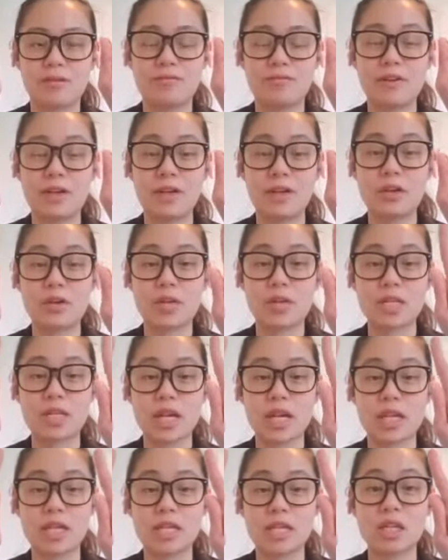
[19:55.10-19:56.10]
Fingers
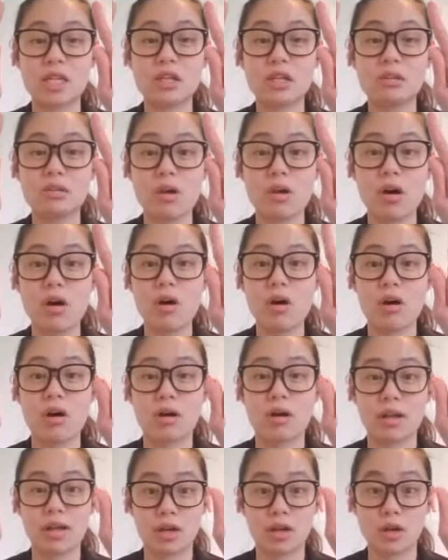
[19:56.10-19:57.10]
nice and
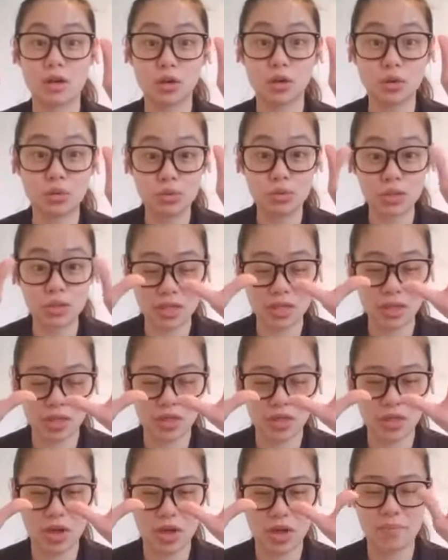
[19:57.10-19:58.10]
long, including the
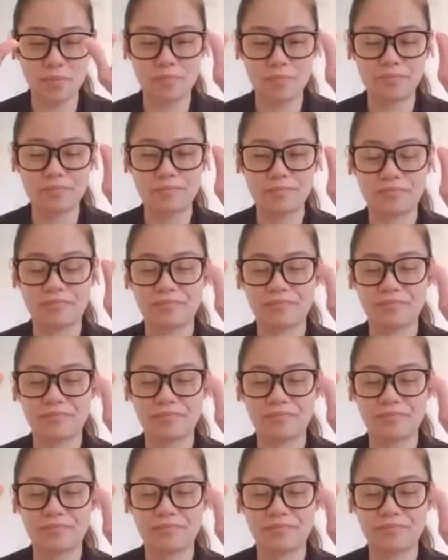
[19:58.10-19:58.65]
thumb.